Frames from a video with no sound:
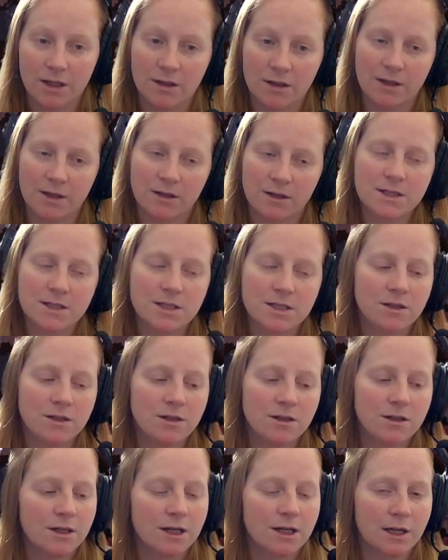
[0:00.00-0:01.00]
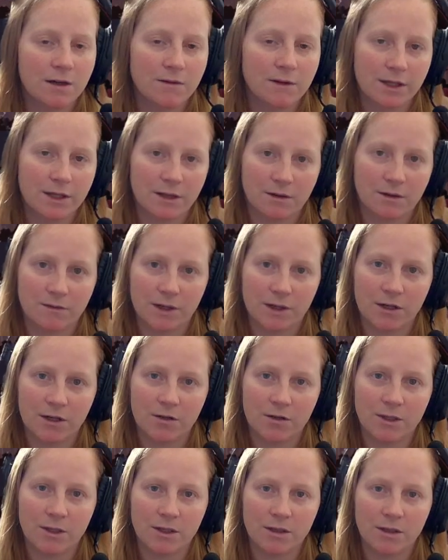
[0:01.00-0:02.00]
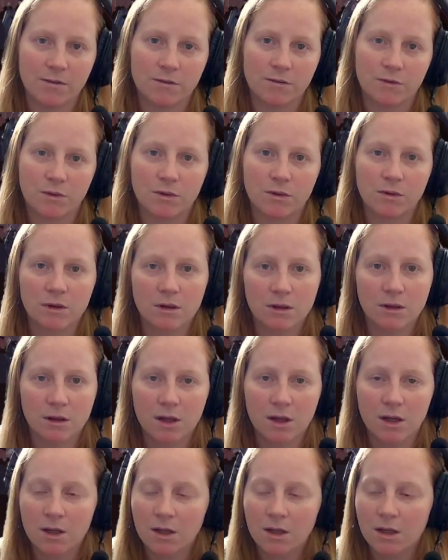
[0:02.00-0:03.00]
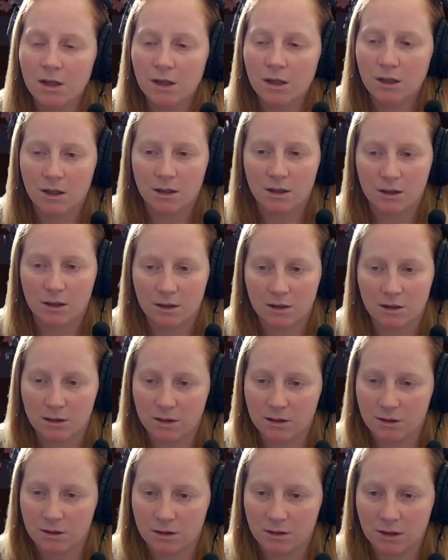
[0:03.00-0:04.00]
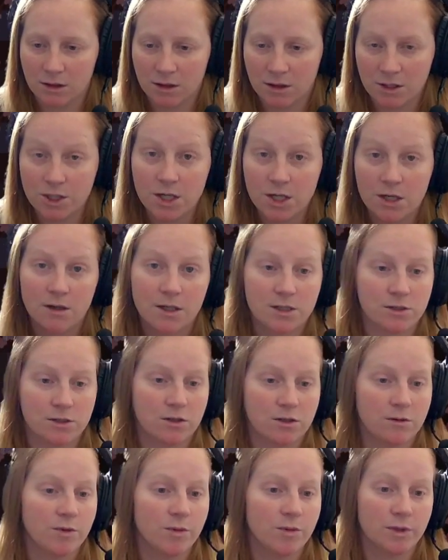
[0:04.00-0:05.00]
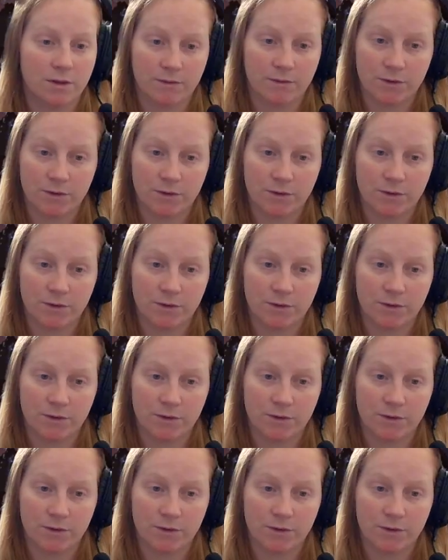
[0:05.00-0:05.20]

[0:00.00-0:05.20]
Like let's say you're going to have like an event coming up for a charity stream or whatever.